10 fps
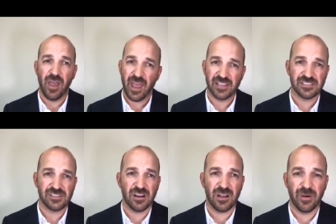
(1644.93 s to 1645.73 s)
as I
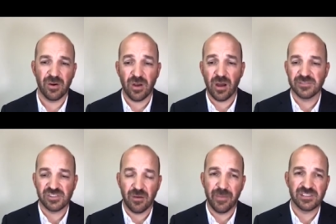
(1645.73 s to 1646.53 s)
talk about
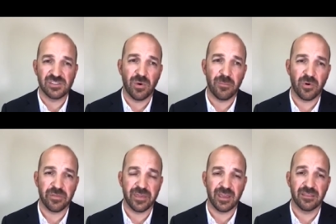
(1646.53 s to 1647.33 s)
Oscar, I'll mention one more
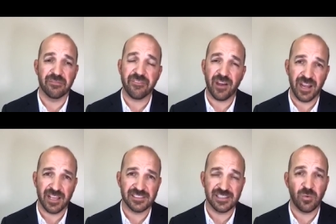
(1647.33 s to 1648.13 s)
thing.
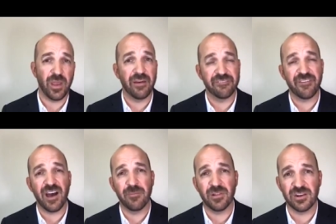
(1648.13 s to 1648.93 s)
Financing, we have
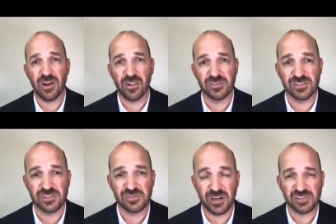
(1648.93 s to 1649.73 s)
$5 million in the
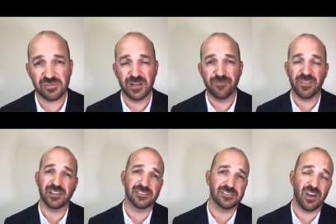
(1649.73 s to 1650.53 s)
treasury.
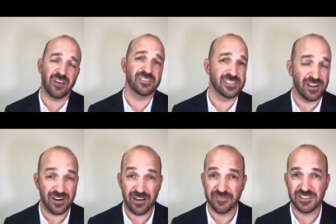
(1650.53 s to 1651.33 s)
That's obviously not
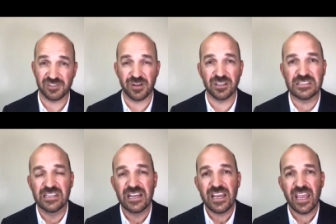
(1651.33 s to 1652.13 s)
enough to drill,
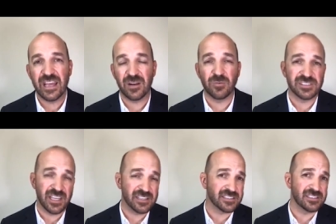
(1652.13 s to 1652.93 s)
and it will
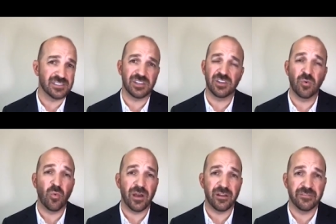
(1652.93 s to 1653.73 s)
take us into
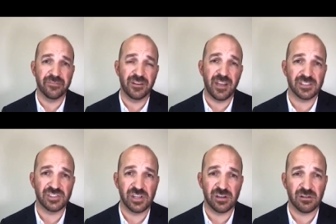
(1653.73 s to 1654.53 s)
Q1 of
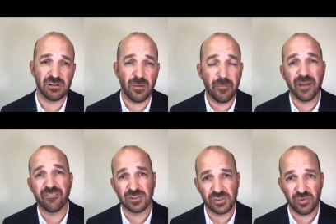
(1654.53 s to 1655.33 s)
next year by
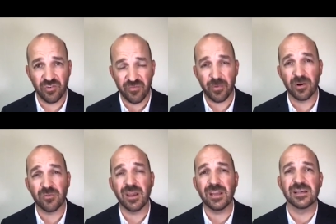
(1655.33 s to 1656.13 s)
virtue of burn
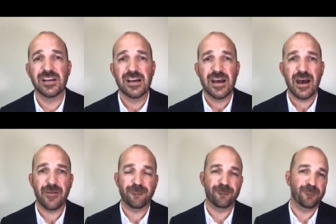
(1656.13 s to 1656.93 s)
rate.
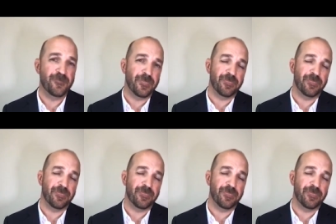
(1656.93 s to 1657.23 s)
Um,